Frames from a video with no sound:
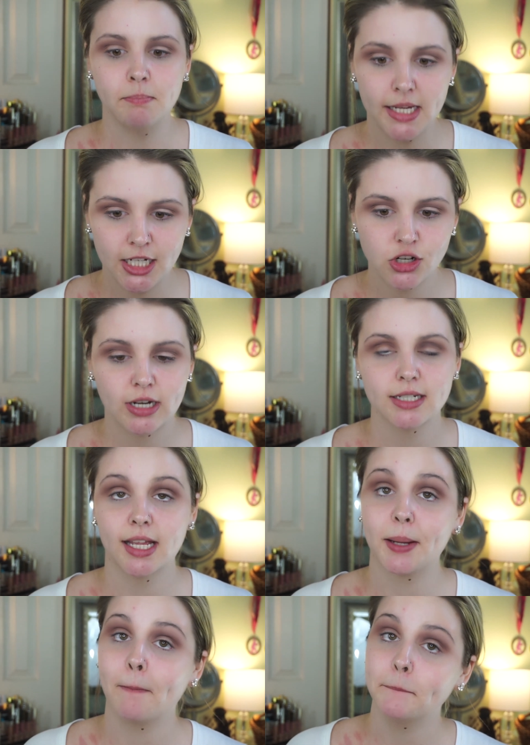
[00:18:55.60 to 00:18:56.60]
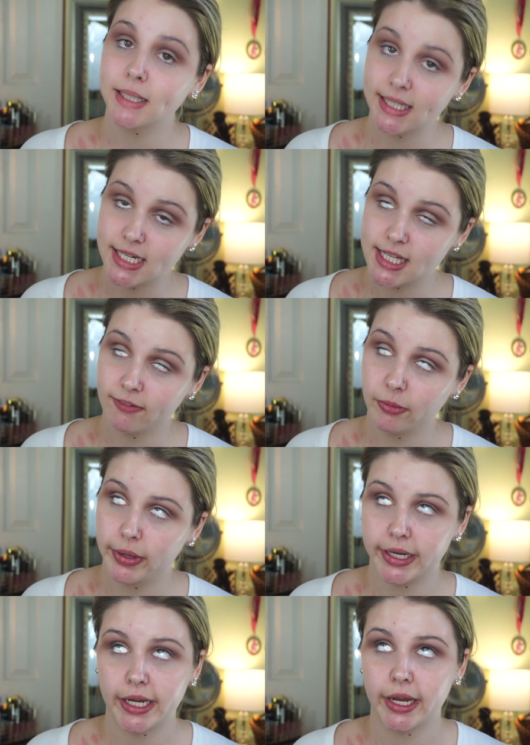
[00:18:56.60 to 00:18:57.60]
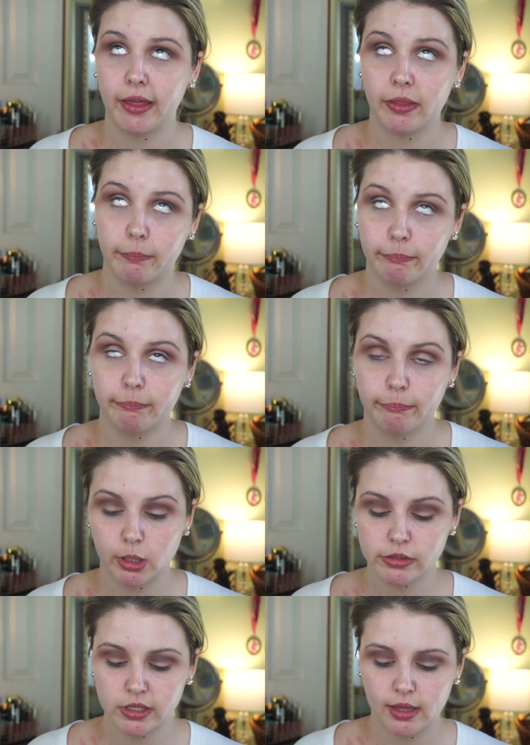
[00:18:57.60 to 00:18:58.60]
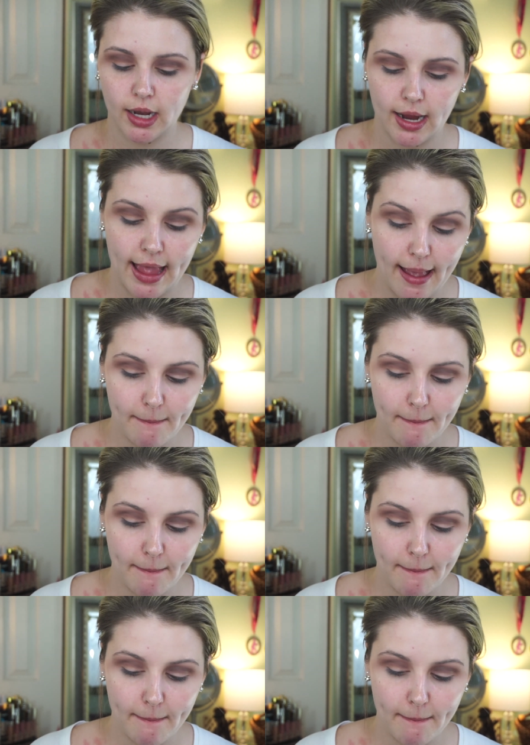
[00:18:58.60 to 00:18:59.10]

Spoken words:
me trying to like please everybody and the person that I